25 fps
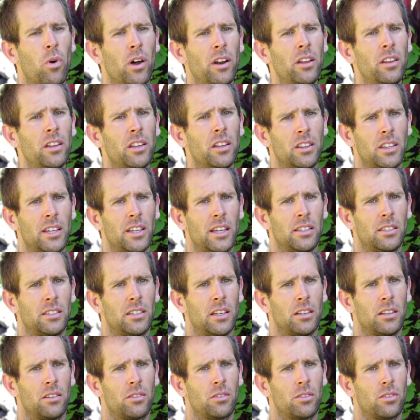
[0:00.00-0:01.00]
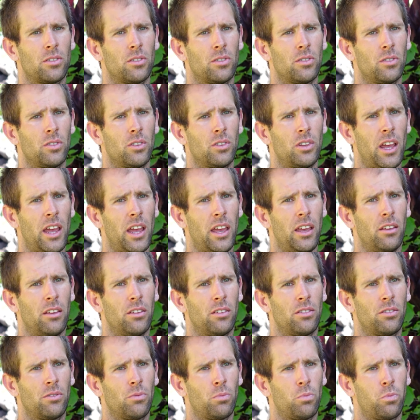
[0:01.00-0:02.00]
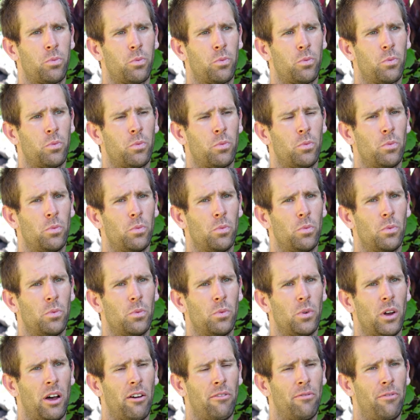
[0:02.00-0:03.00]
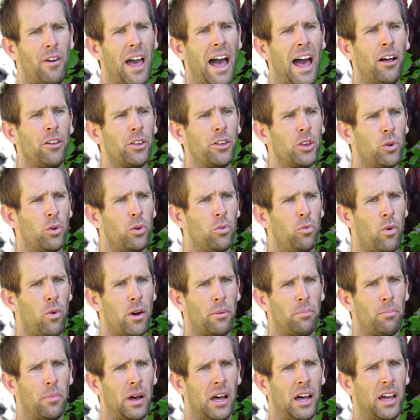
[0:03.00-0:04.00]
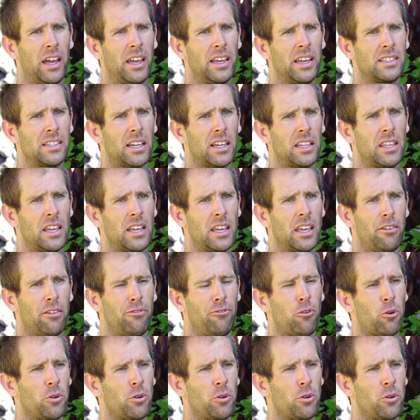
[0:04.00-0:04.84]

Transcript: one of the things that is a value of 1x is I think it